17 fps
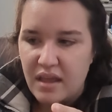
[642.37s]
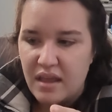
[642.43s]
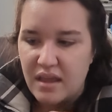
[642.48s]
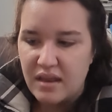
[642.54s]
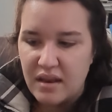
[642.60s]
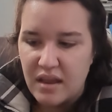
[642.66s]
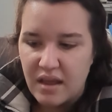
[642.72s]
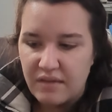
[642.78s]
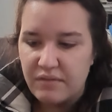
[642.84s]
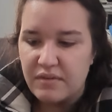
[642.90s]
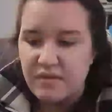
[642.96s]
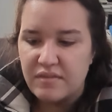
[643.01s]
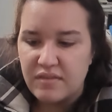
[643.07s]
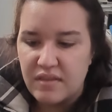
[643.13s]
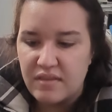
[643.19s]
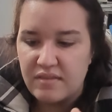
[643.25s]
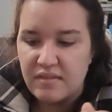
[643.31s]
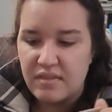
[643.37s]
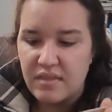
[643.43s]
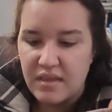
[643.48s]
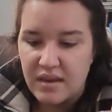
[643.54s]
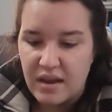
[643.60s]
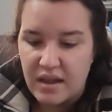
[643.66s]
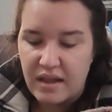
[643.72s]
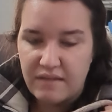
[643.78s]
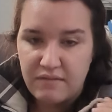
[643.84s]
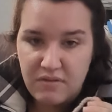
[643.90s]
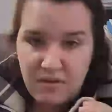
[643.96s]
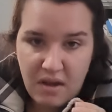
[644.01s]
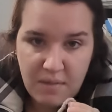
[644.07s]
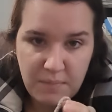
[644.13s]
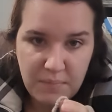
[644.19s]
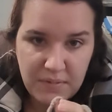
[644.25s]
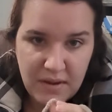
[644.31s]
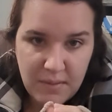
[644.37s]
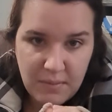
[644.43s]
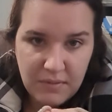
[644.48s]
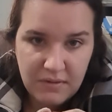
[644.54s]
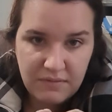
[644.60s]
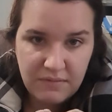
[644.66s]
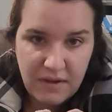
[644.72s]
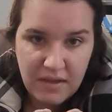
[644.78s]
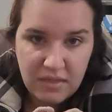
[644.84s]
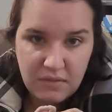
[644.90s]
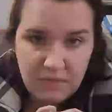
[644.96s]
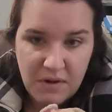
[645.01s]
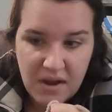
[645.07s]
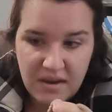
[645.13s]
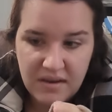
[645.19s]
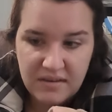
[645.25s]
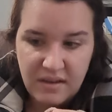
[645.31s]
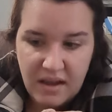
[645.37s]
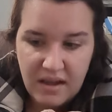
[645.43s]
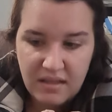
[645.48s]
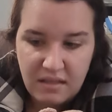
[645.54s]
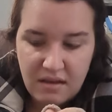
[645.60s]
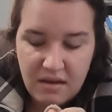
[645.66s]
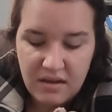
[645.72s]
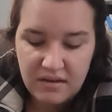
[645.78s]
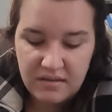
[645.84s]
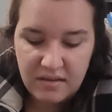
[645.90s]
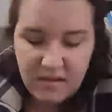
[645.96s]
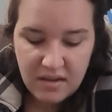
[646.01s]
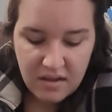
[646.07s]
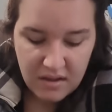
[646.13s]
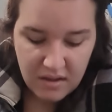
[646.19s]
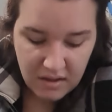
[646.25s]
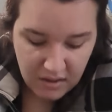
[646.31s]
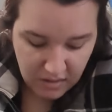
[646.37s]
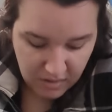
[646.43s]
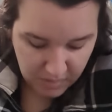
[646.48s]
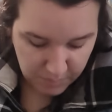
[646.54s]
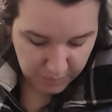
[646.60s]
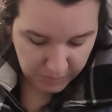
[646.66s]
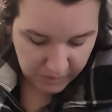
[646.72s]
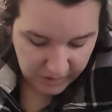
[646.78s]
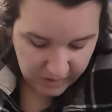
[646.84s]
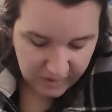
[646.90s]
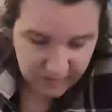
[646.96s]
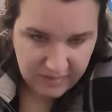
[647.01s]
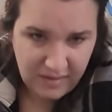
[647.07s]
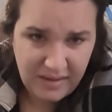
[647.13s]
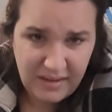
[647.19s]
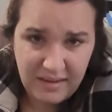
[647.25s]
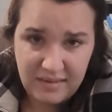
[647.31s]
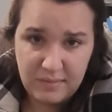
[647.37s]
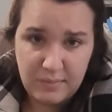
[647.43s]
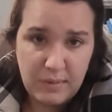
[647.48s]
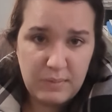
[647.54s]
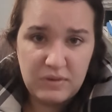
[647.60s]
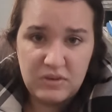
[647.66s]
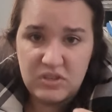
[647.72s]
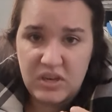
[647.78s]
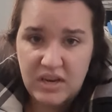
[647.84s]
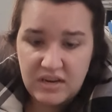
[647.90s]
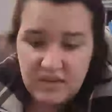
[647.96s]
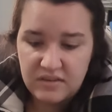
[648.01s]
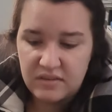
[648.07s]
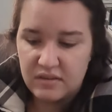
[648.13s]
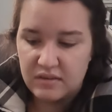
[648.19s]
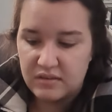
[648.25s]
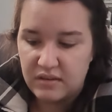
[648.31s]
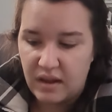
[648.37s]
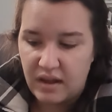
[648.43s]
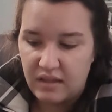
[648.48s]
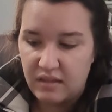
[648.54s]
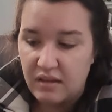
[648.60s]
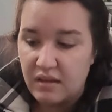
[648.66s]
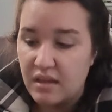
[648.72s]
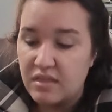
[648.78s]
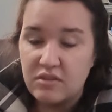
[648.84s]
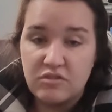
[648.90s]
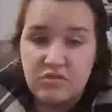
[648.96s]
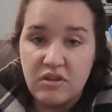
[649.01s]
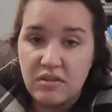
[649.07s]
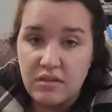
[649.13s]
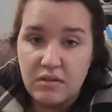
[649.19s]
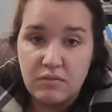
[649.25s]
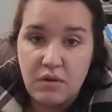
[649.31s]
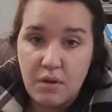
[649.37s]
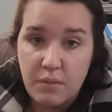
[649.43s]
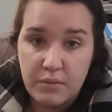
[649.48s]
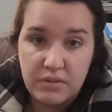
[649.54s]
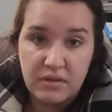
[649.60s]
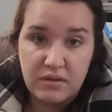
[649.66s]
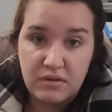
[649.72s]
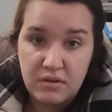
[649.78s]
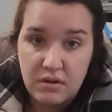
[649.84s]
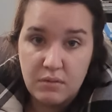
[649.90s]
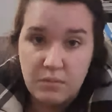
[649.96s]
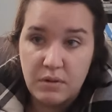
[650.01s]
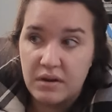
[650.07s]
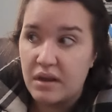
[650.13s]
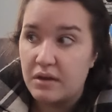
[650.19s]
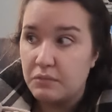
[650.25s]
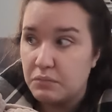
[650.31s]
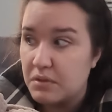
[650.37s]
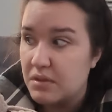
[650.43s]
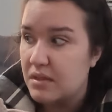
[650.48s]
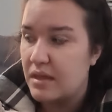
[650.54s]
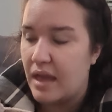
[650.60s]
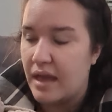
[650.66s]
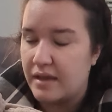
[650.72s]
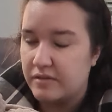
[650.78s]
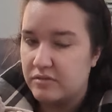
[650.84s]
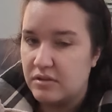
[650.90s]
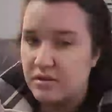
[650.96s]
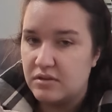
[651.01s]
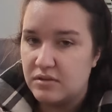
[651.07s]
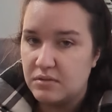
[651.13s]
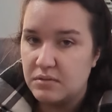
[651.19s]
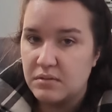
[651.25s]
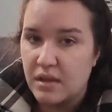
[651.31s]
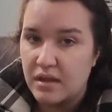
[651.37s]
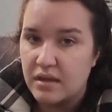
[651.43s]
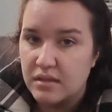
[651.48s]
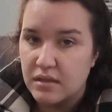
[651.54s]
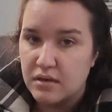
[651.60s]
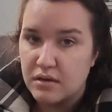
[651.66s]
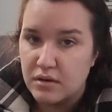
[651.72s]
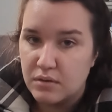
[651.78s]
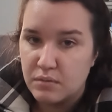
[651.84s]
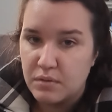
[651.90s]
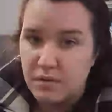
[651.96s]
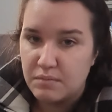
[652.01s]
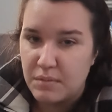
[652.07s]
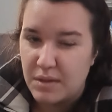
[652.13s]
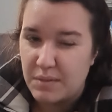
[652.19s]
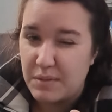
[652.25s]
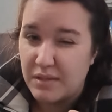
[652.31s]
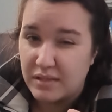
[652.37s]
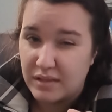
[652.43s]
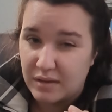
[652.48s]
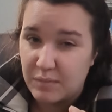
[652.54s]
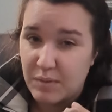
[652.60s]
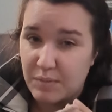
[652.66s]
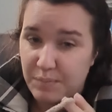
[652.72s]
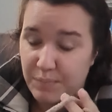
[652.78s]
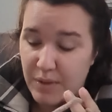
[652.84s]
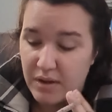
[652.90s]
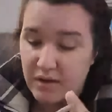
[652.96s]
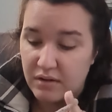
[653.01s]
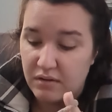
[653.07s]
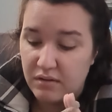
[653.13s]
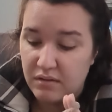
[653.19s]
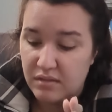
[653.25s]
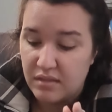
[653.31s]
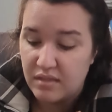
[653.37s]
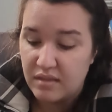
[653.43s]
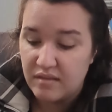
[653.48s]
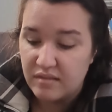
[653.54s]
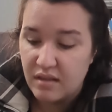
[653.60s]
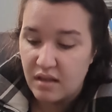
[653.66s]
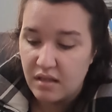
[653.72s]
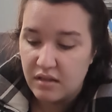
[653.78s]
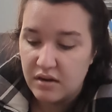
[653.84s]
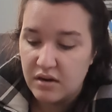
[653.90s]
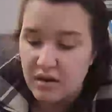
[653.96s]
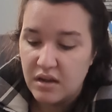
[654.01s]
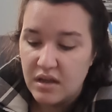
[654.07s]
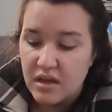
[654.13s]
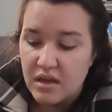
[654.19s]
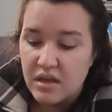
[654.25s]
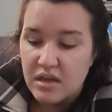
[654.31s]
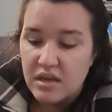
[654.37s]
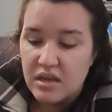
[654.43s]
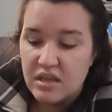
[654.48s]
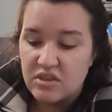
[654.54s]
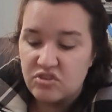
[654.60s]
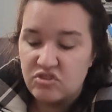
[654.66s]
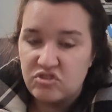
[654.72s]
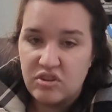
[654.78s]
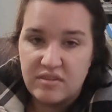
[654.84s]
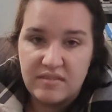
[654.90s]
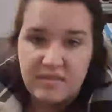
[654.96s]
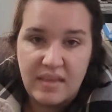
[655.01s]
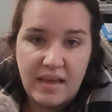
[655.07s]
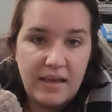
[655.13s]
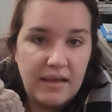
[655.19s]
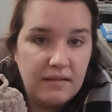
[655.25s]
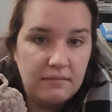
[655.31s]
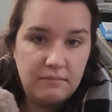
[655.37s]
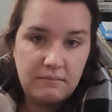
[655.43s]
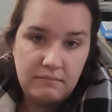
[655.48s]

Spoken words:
and ever since then I have not been able to find the right dye lot. Bernat has, I guess, maybe changed their dye lot, and there's nothing wrong with the new one. I really actually do like the new one maybe a little bit better than this color. It's just that